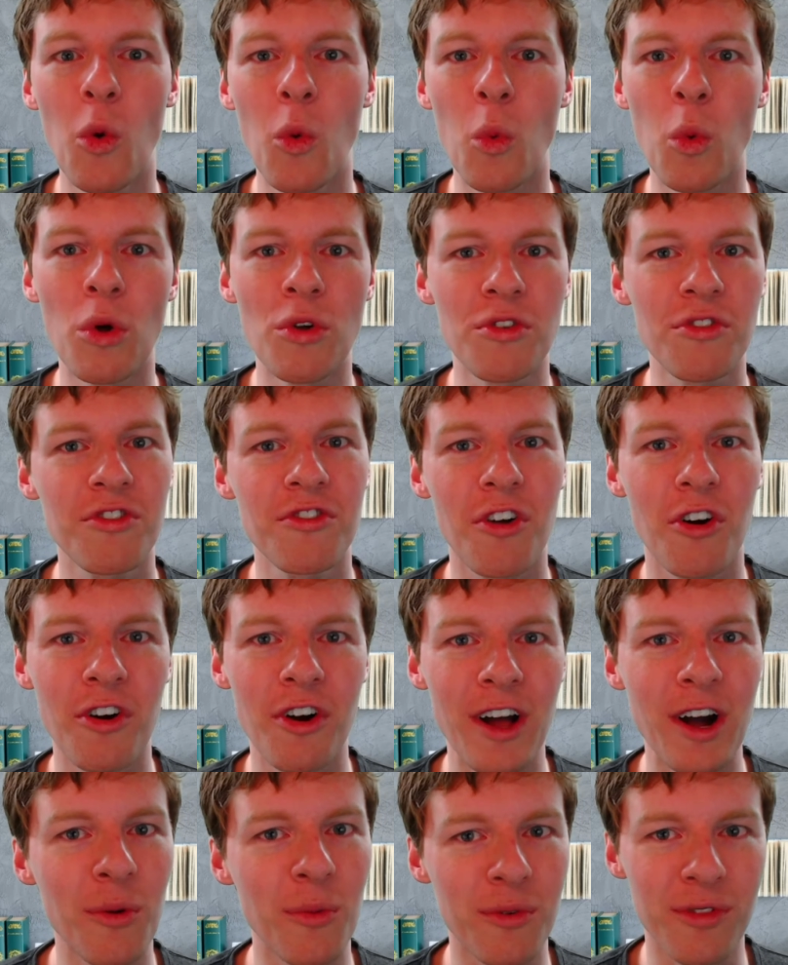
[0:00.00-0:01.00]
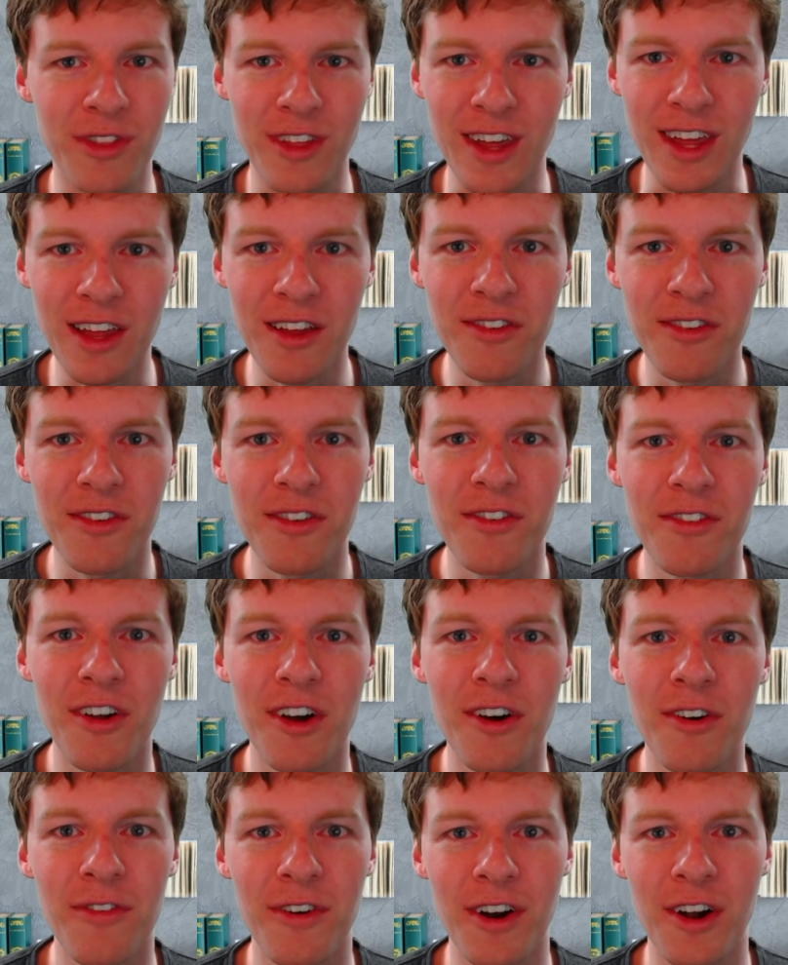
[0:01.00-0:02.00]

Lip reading: we'll start out with the easy stuff,